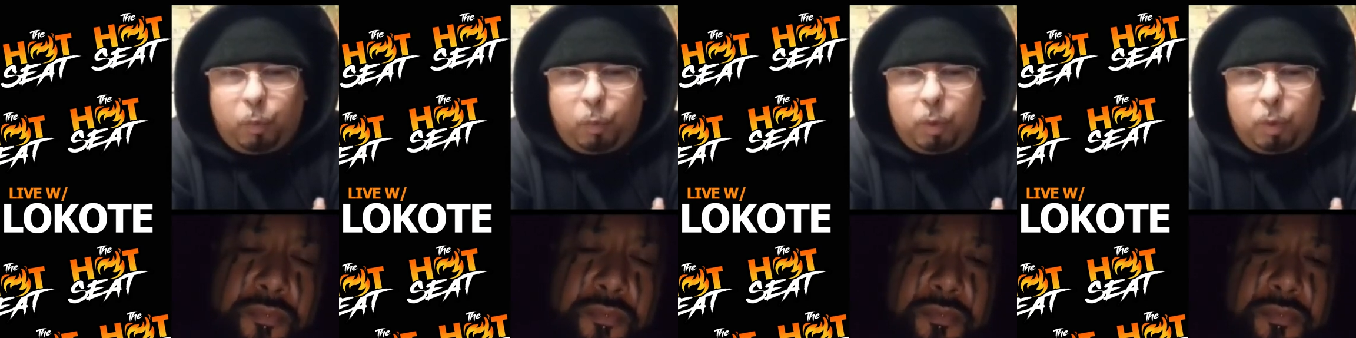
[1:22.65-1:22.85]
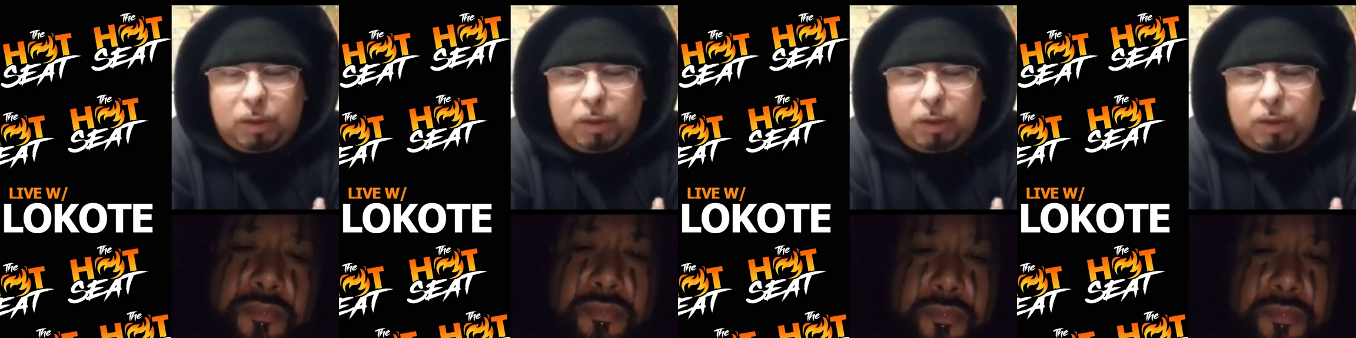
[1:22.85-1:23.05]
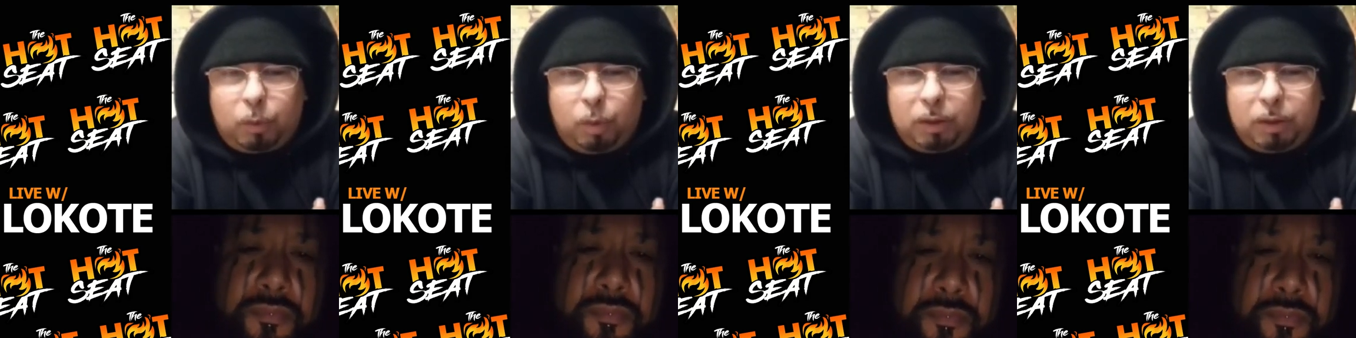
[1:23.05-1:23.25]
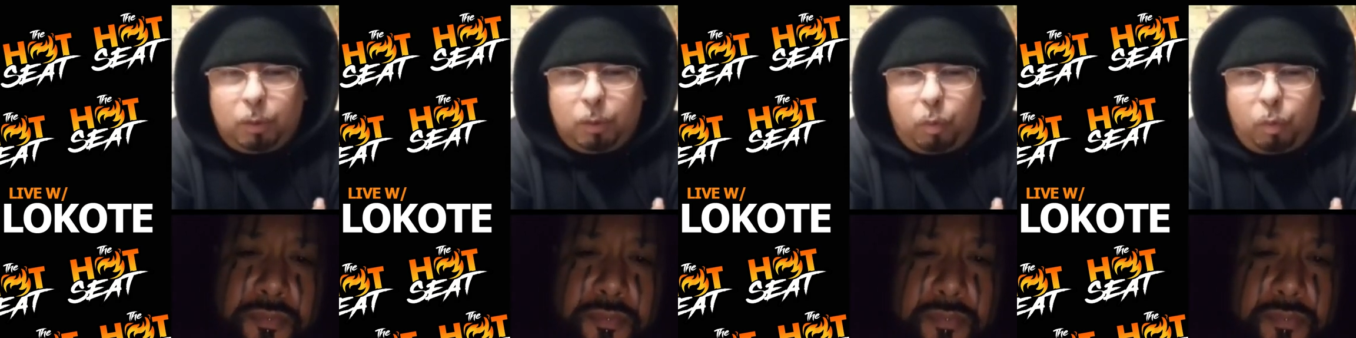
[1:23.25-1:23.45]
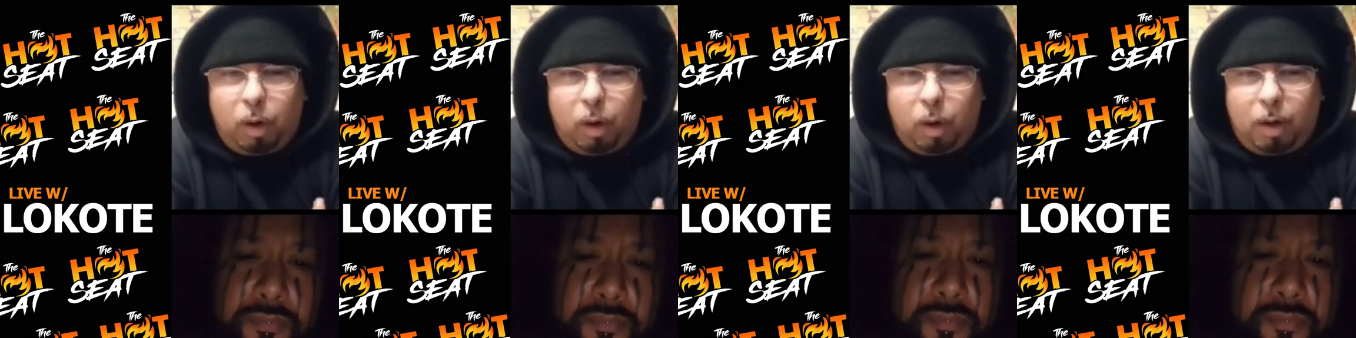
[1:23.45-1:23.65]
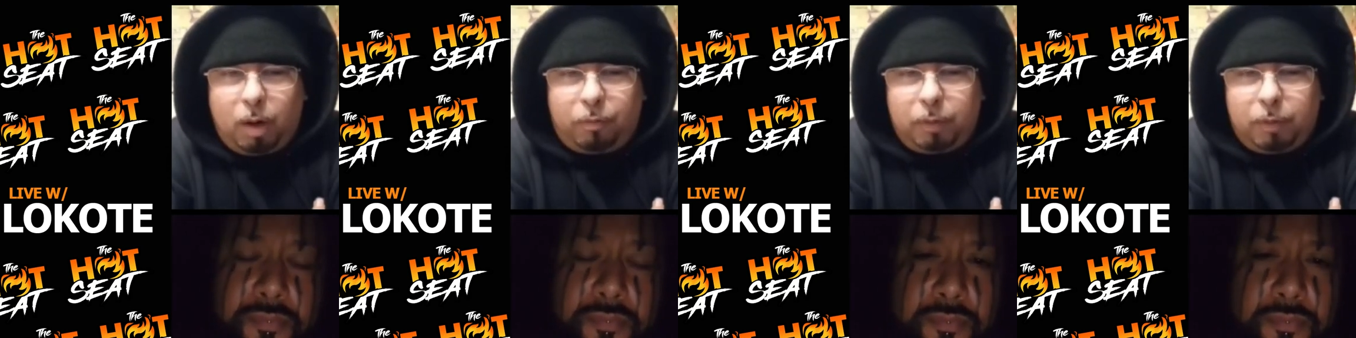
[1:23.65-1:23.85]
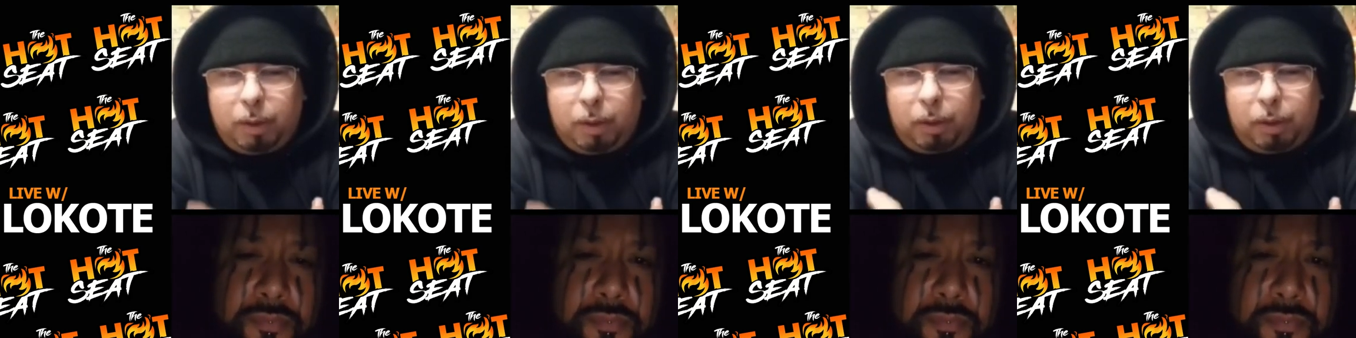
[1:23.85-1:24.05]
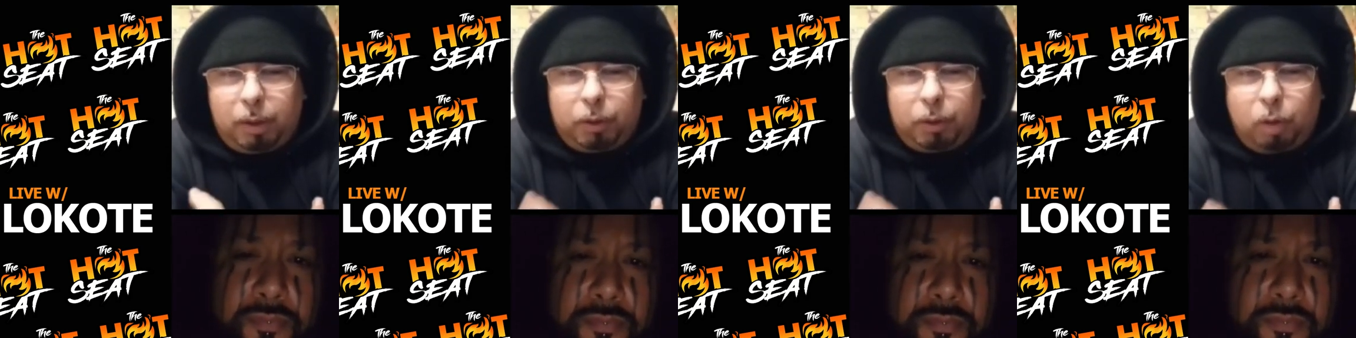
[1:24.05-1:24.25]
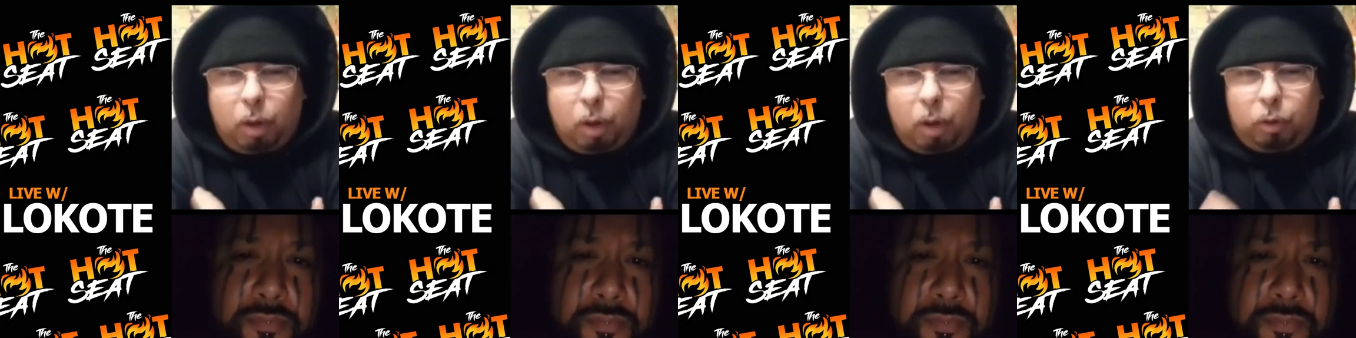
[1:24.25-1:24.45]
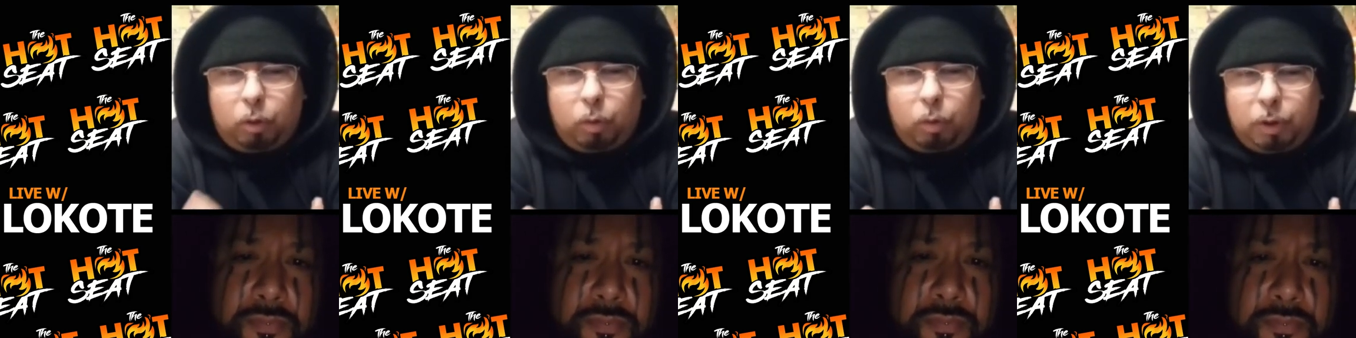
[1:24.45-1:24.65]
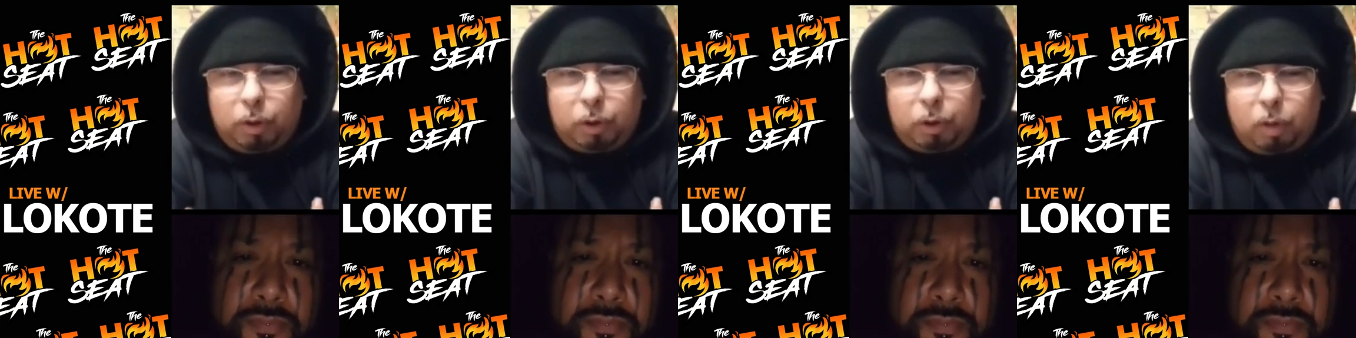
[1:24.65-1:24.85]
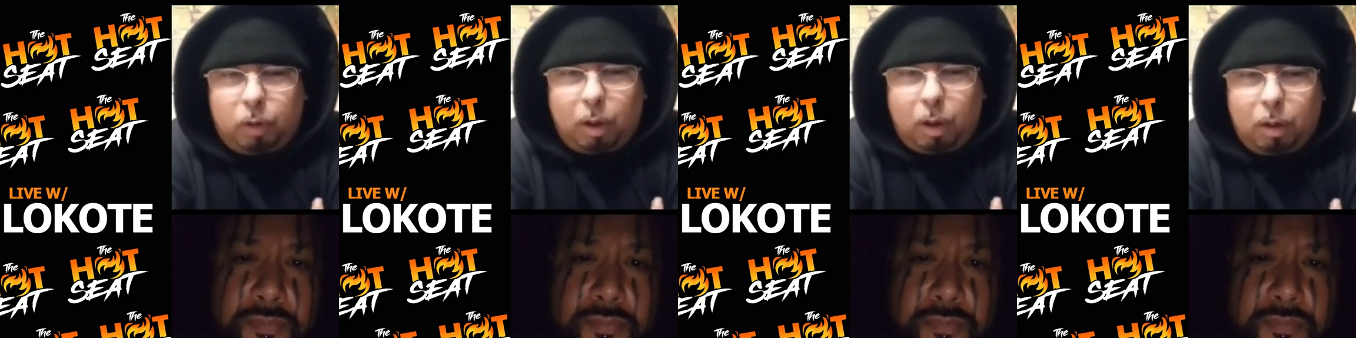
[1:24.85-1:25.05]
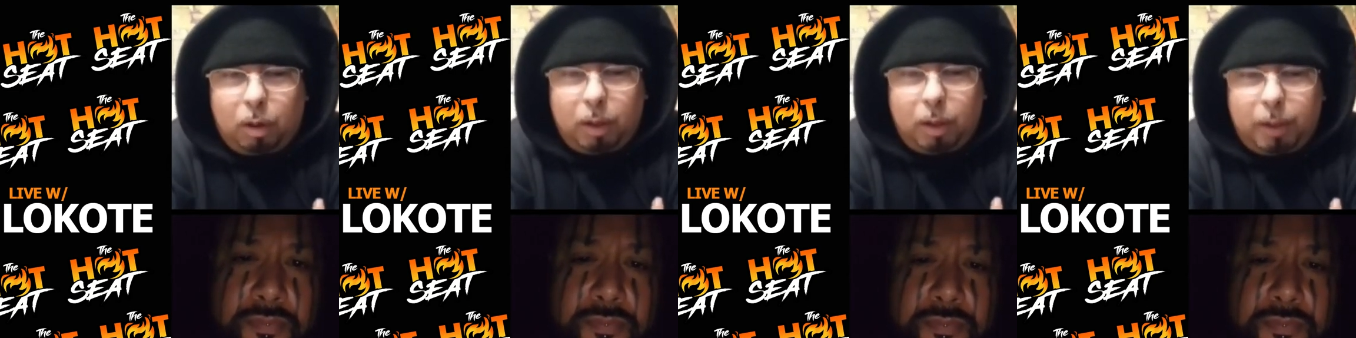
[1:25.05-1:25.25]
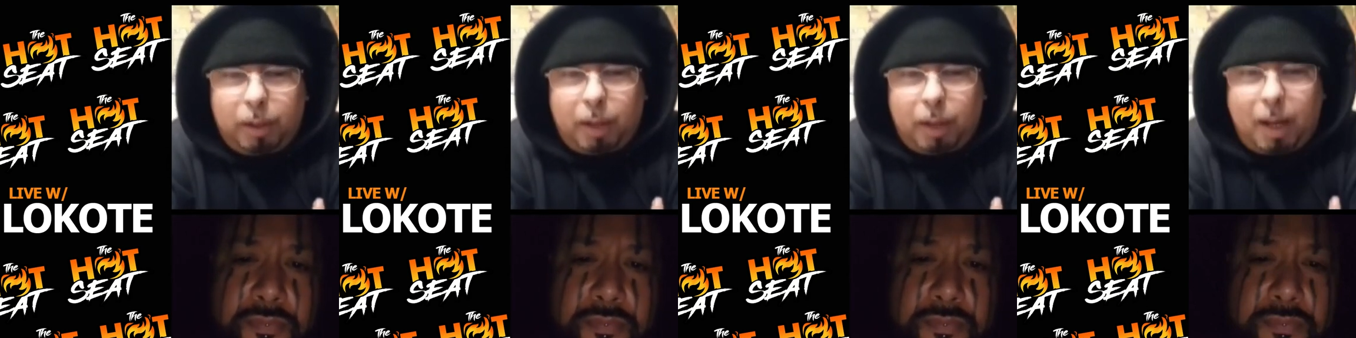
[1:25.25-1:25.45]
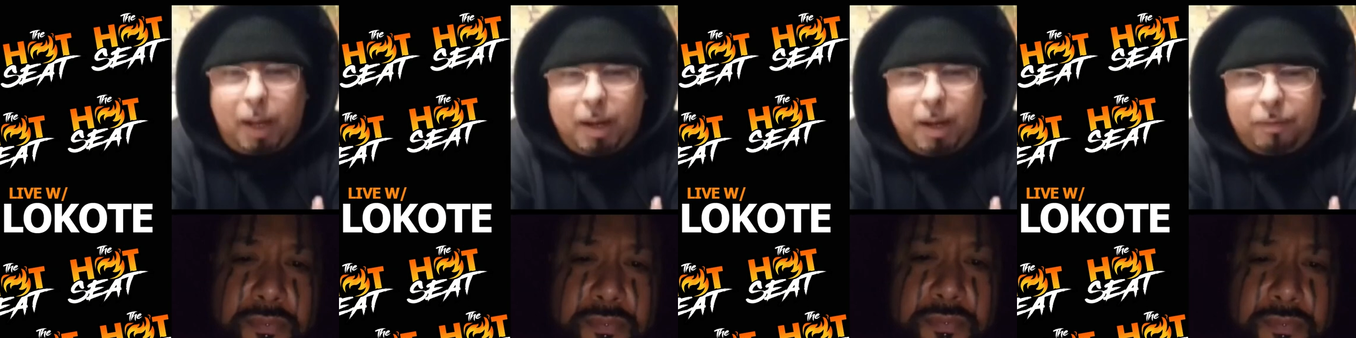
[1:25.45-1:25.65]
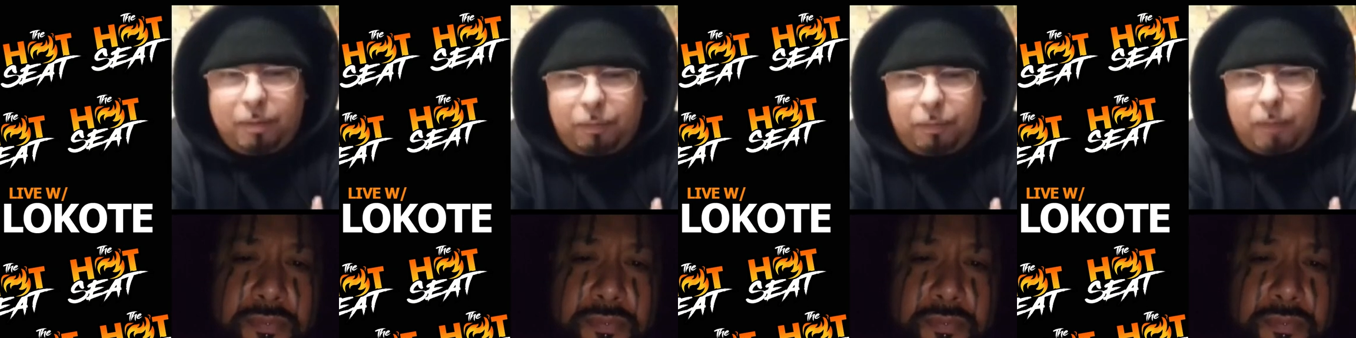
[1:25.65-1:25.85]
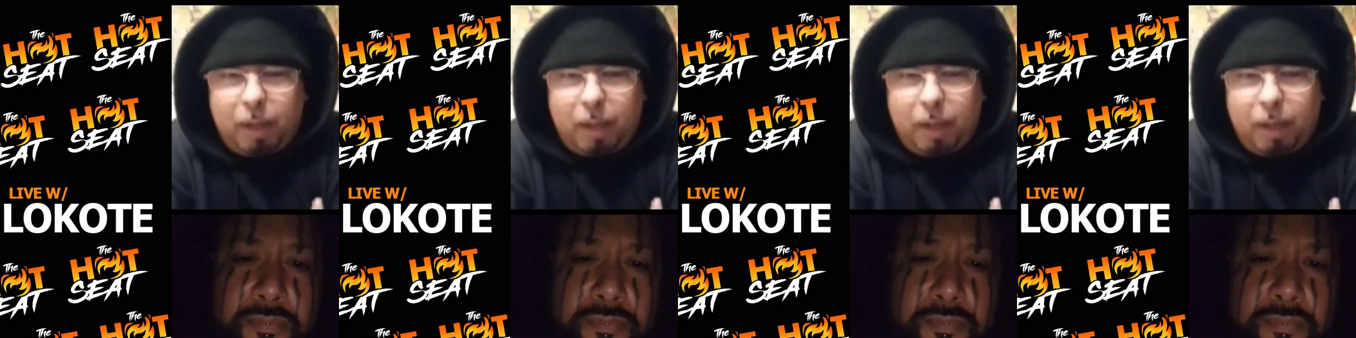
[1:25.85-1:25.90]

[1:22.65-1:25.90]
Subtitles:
Was it rough? Did you go through a struggle in your life,